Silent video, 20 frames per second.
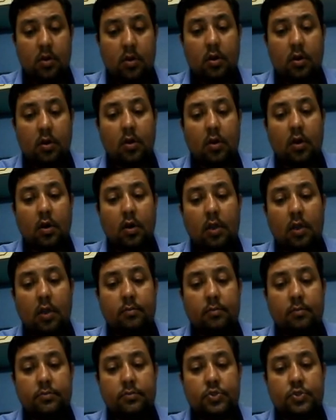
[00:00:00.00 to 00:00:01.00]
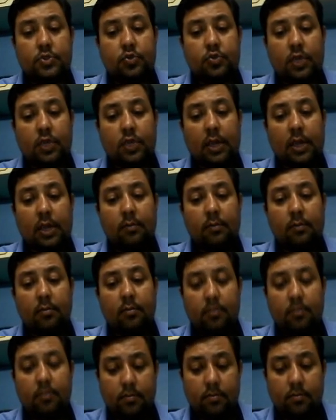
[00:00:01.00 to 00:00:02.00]
column 2 name,
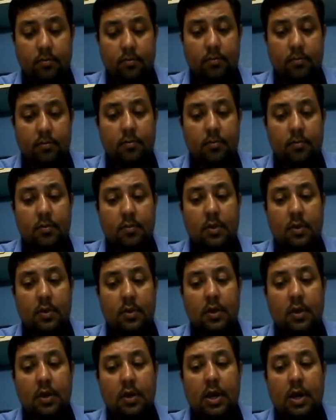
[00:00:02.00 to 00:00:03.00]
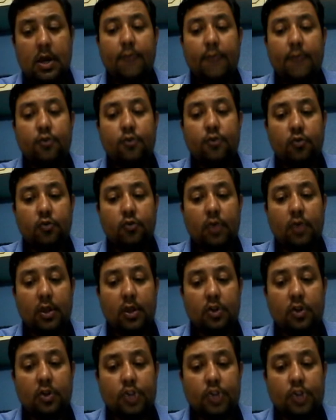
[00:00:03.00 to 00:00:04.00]
up to your
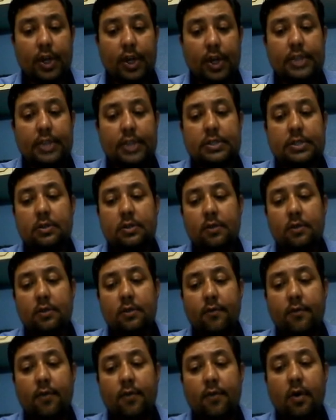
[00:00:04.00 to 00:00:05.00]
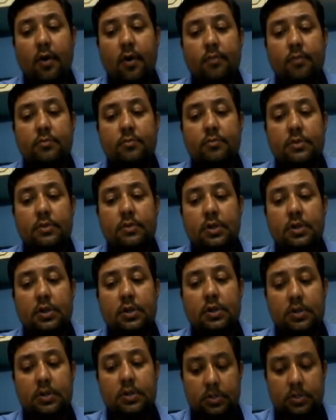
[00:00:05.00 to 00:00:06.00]
choice from
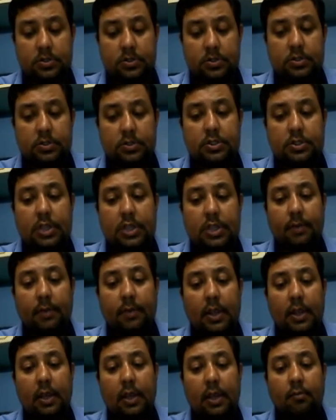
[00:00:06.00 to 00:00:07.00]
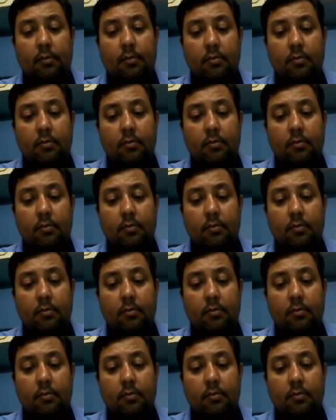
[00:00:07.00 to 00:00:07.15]
table name